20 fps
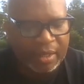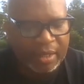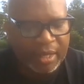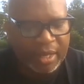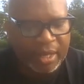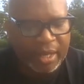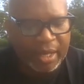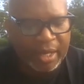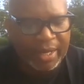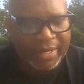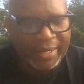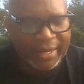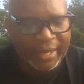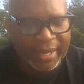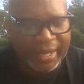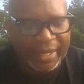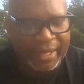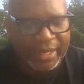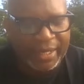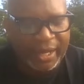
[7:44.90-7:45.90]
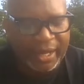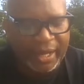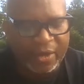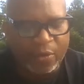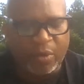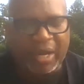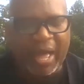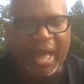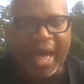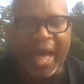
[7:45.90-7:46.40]
and
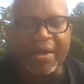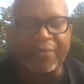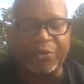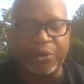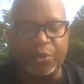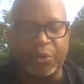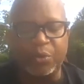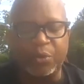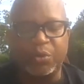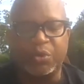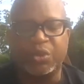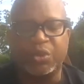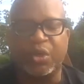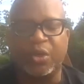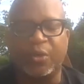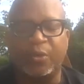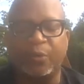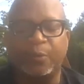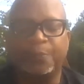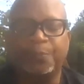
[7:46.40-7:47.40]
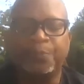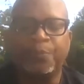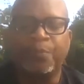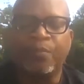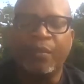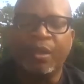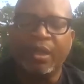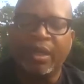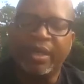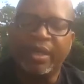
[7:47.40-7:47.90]
what have you. So
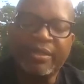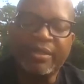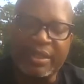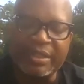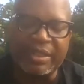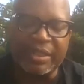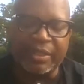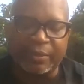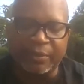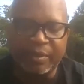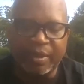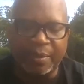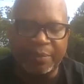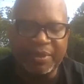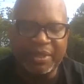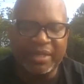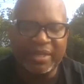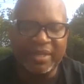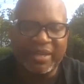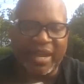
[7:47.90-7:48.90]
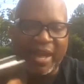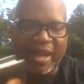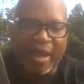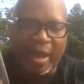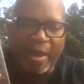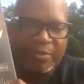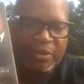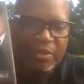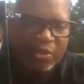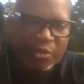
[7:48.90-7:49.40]
here's the deal. I mean, and
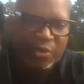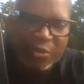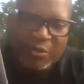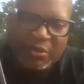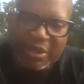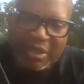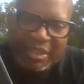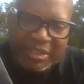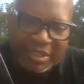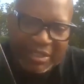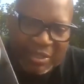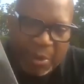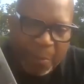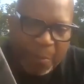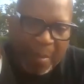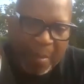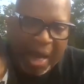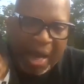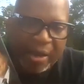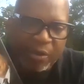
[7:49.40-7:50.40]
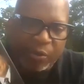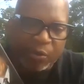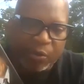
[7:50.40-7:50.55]
I'm just using this as a model